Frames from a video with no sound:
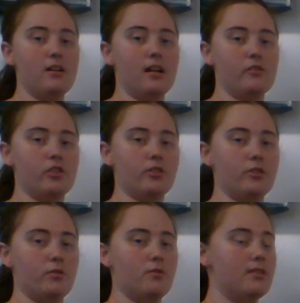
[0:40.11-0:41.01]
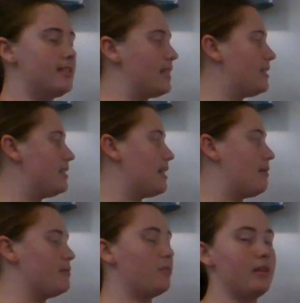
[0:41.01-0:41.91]
and just do 6
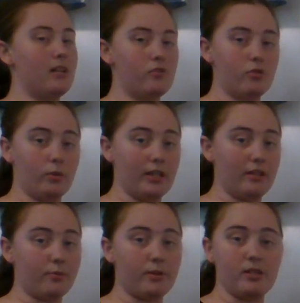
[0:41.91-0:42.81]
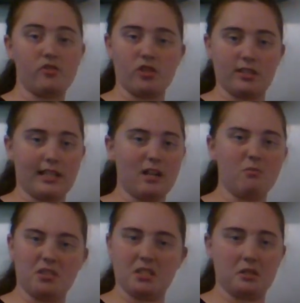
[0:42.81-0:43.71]
times 123, just like it
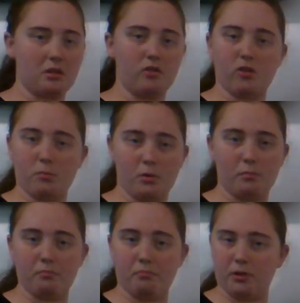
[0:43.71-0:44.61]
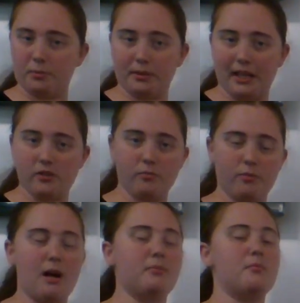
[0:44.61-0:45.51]
was a normal multiplication
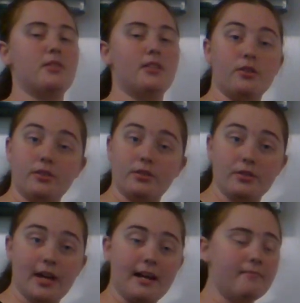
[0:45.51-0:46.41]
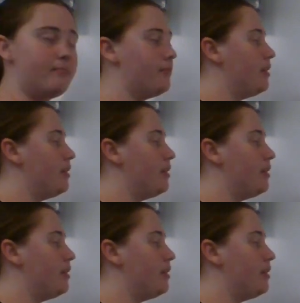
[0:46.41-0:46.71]
problem. So let's go ahead and do that.